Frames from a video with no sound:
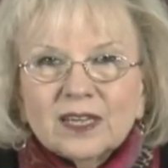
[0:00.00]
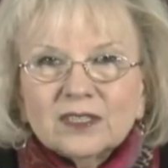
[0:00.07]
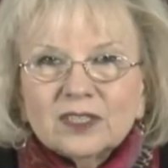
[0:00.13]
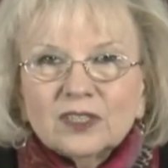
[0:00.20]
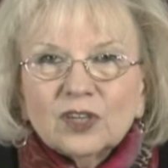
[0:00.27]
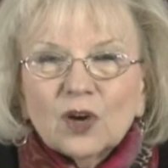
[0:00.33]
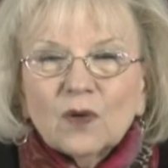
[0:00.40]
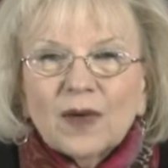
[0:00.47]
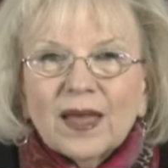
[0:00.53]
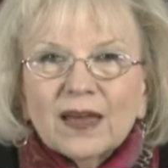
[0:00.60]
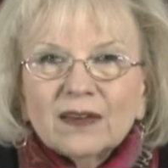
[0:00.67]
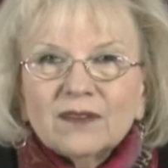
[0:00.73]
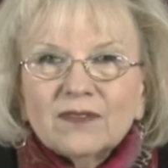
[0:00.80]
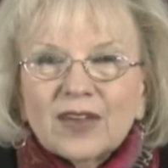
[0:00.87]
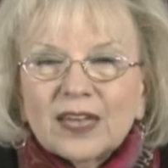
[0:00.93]
doesn't go
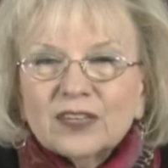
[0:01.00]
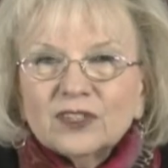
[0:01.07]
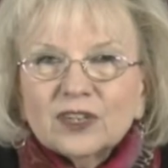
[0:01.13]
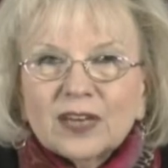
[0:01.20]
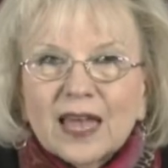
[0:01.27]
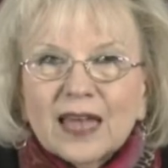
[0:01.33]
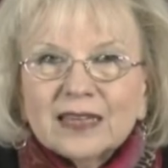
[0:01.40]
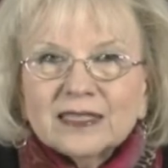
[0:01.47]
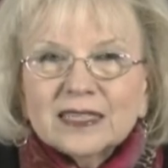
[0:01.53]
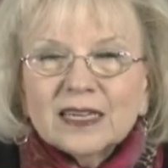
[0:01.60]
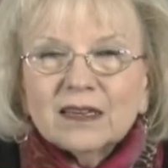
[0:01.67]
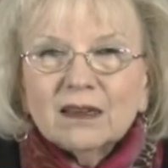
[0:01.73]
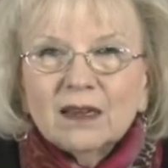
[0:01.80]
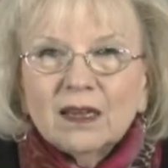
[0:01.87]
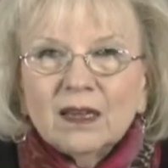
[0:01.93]
out
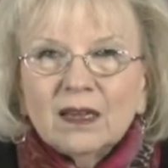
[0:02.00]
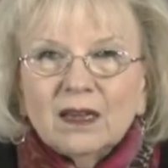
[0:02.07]
evangelizing,